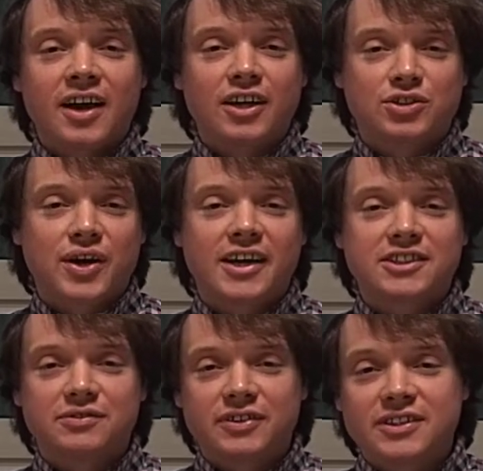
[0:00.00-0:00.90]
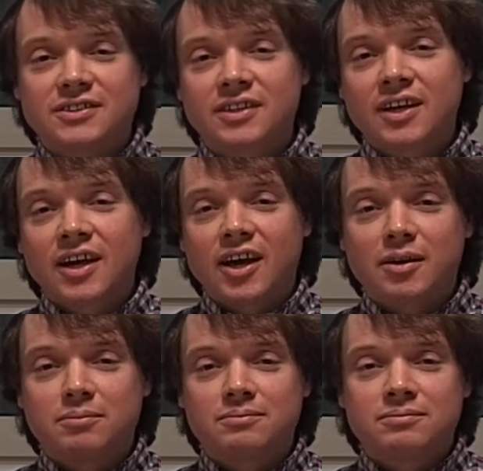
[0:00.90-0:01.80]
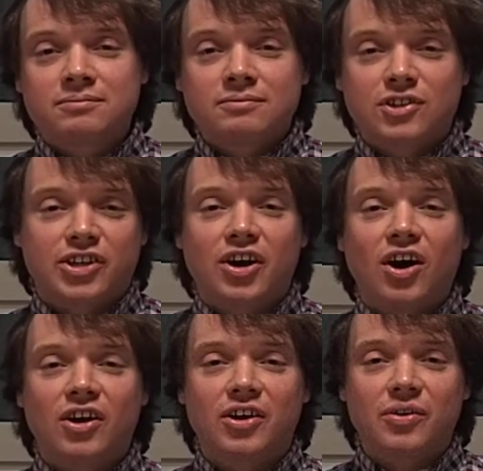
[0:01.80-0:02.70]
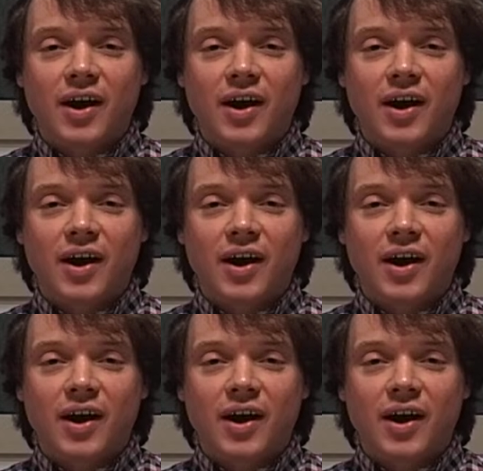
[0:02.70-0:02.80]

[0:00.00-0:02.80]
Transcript: attractive in Chicago.